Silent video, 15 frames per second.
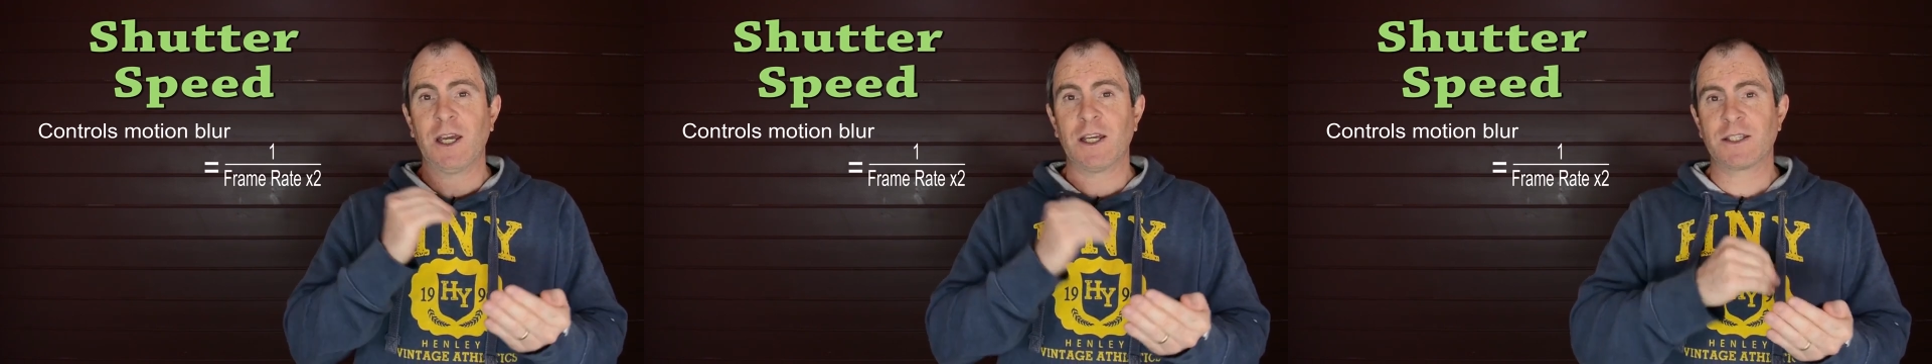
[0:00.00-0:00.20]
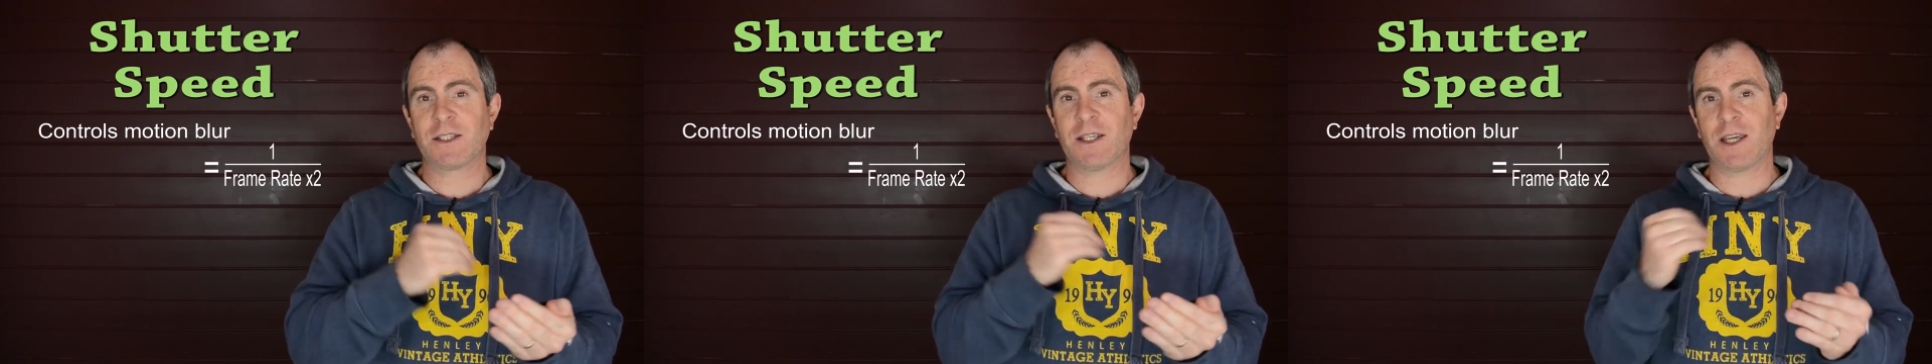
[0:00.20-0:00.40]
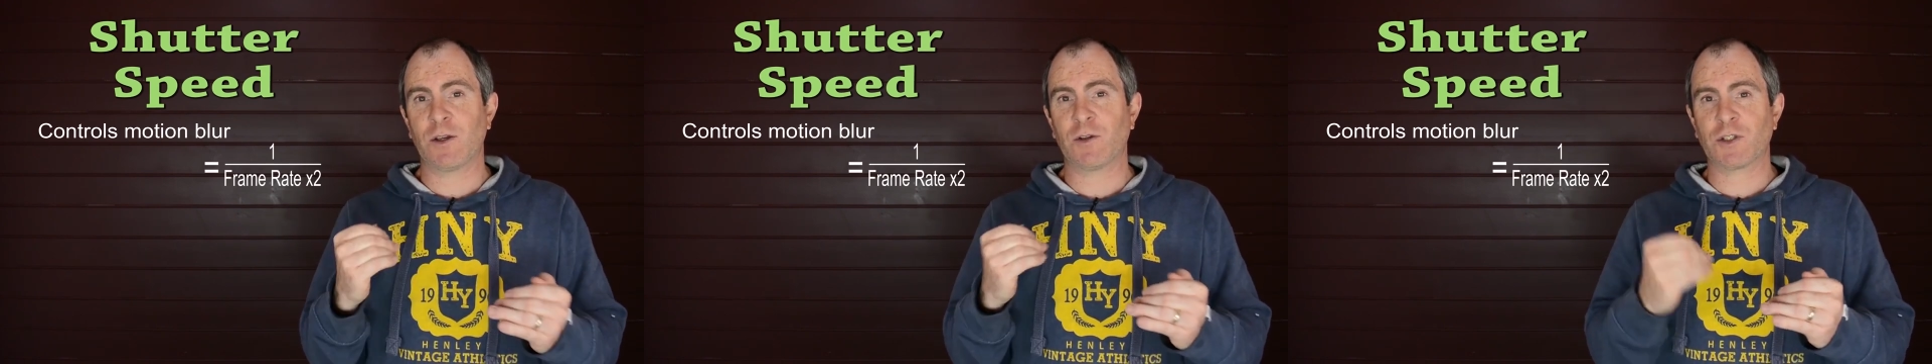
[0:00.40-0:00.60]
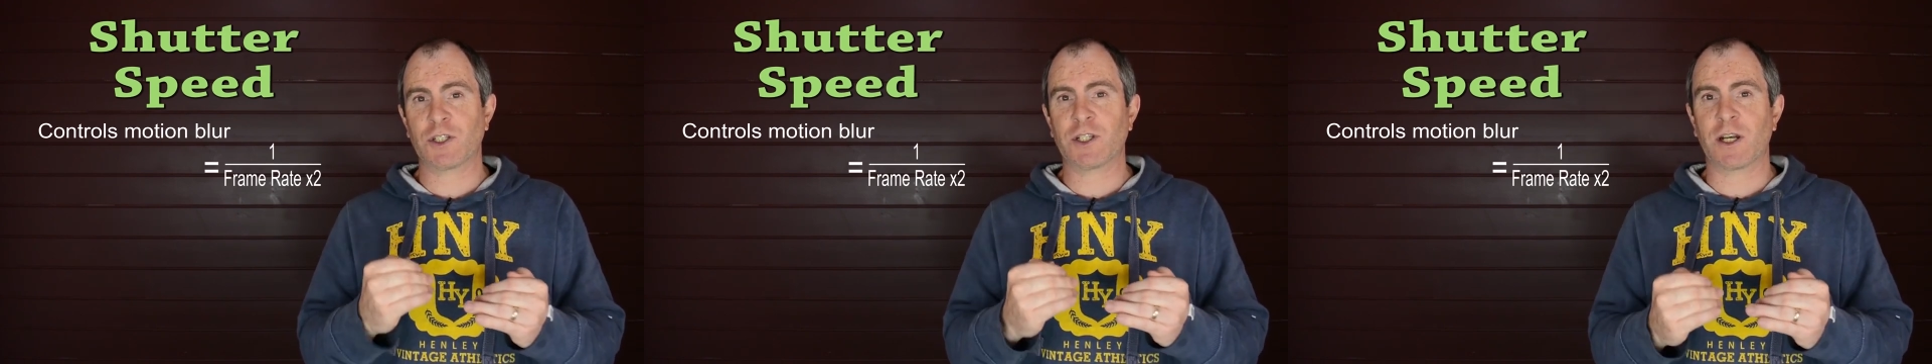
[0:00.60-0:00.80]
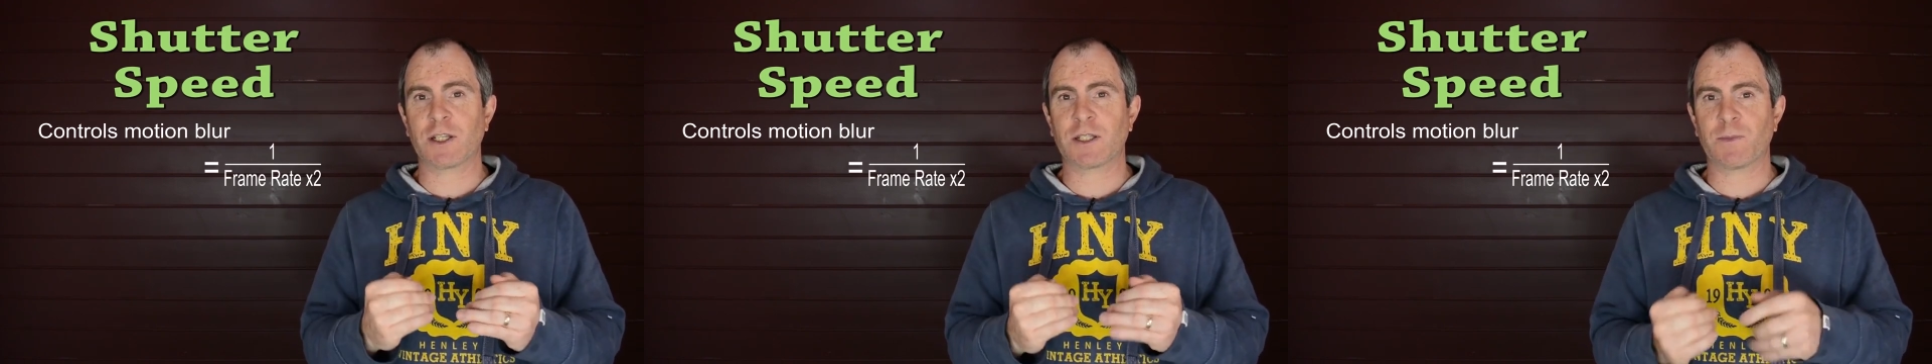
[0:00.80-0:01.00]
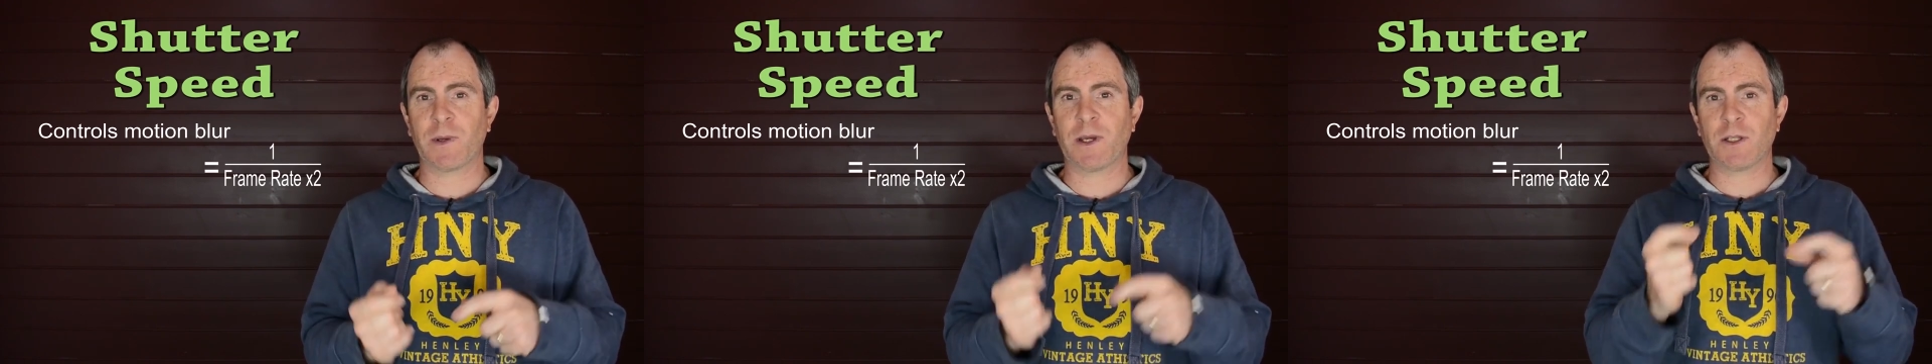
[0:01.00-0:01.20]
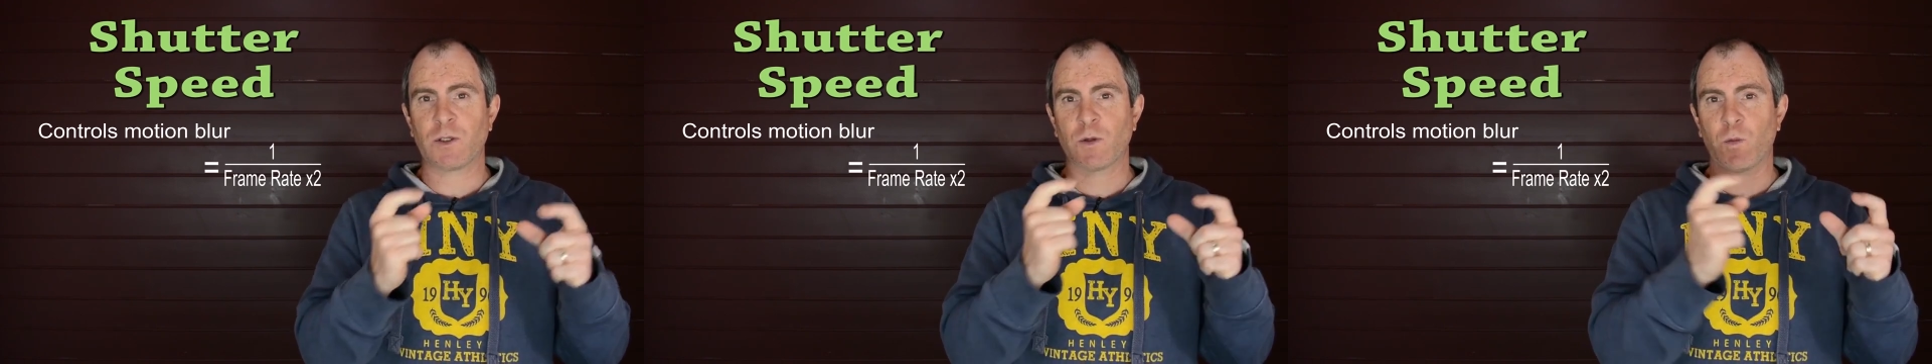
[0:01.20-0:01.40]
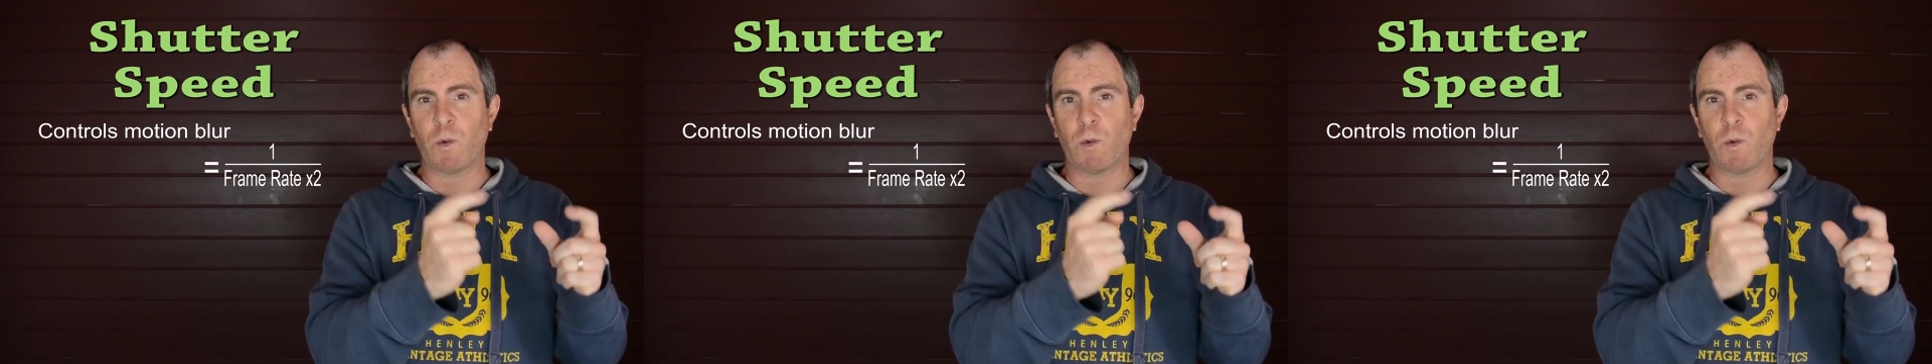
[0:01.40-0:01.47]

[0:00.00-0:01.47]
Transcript: set your shutter speed to